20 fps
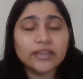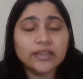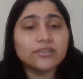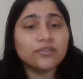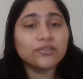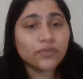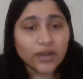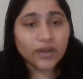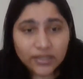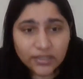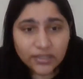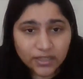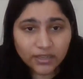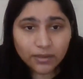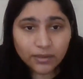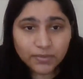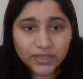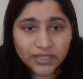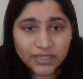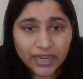strategic
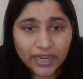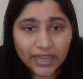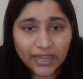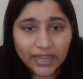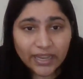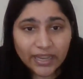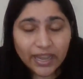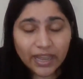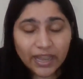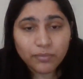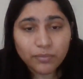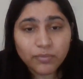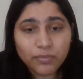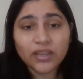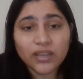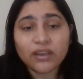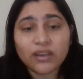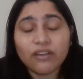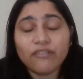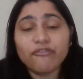upskilling can
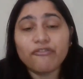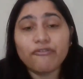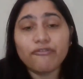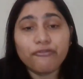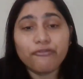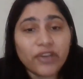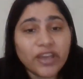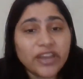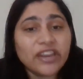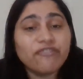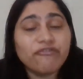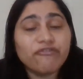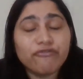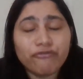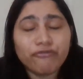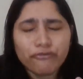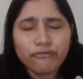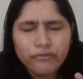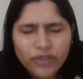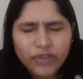be a very,
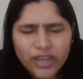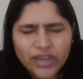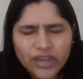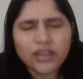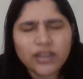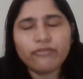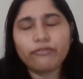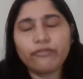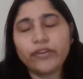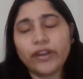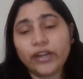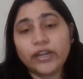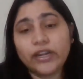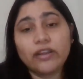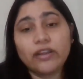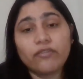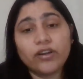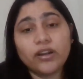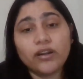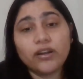very
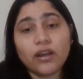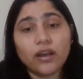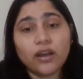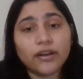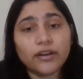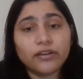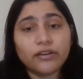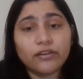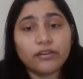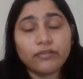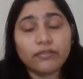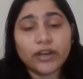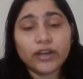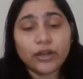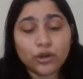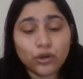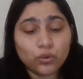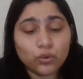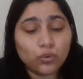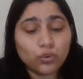effective and targeted way
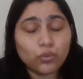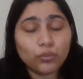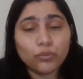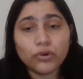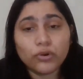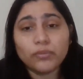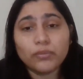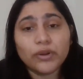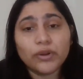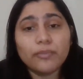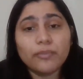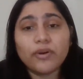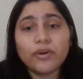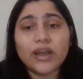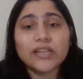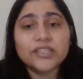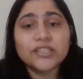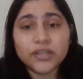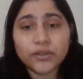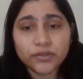to probably
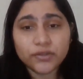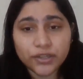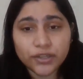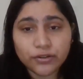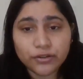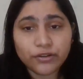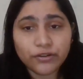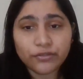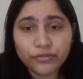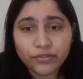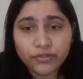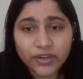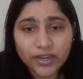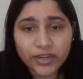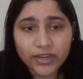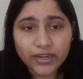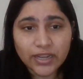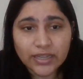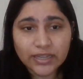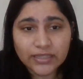branch out into different
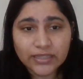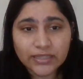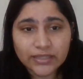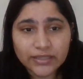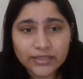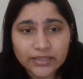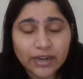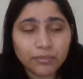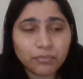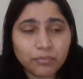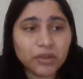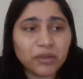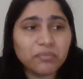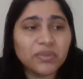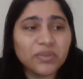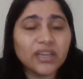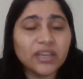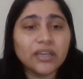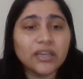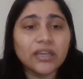areas that may
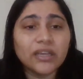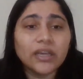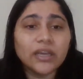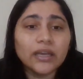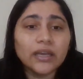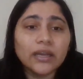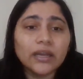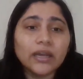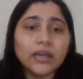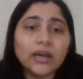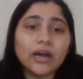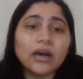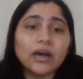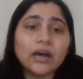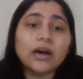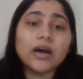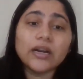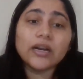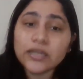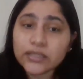be
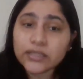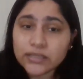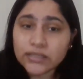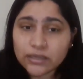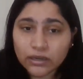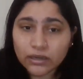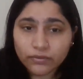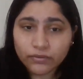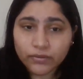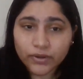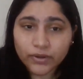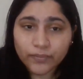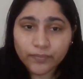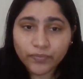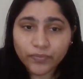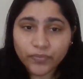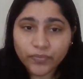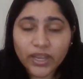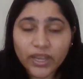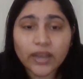underserved
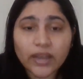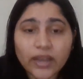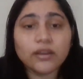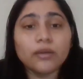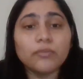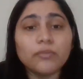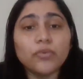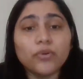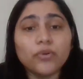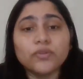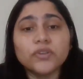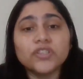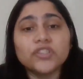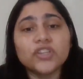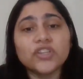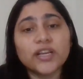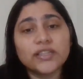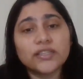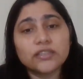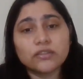and improve the
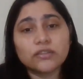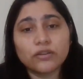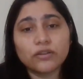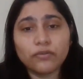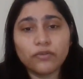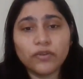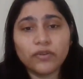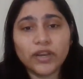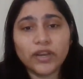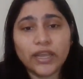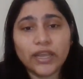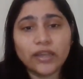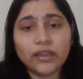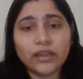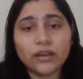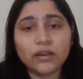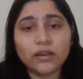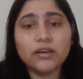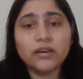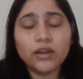chances of
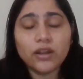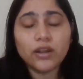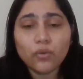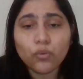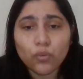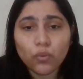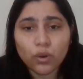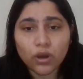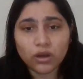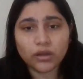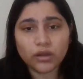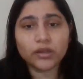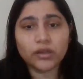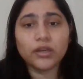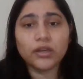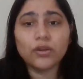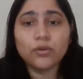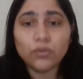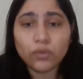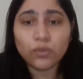winning new work,
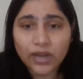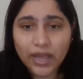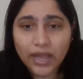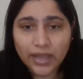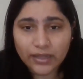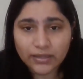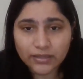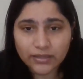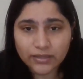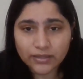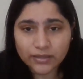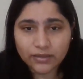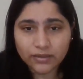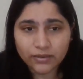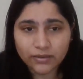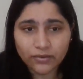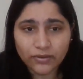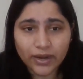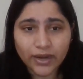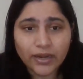new clients,
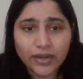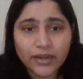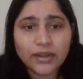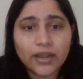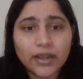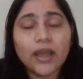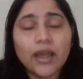right?